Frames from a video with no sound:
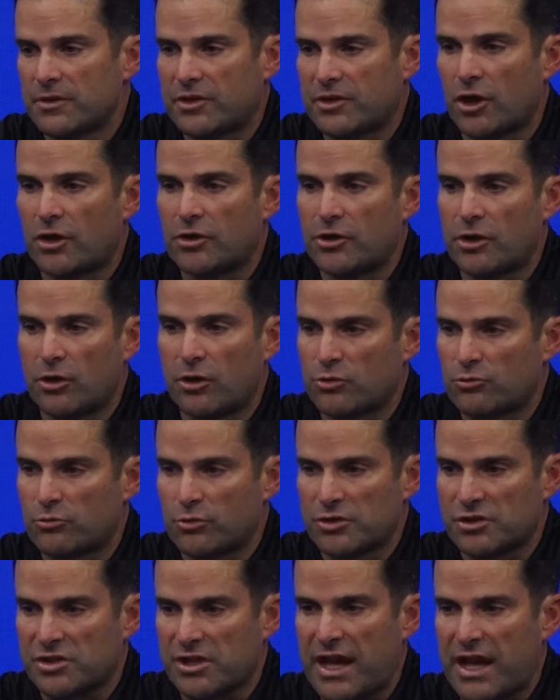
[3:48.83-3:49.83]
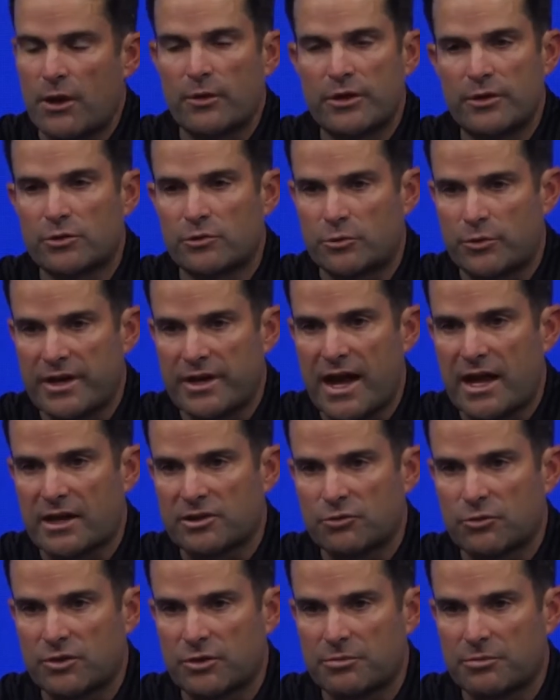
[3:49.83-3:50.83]
unknown was how he would
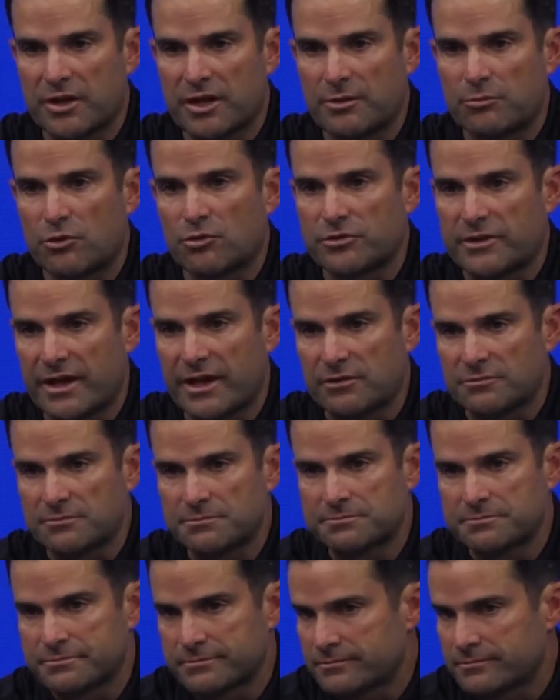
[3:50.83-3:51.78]
react when a play broke down.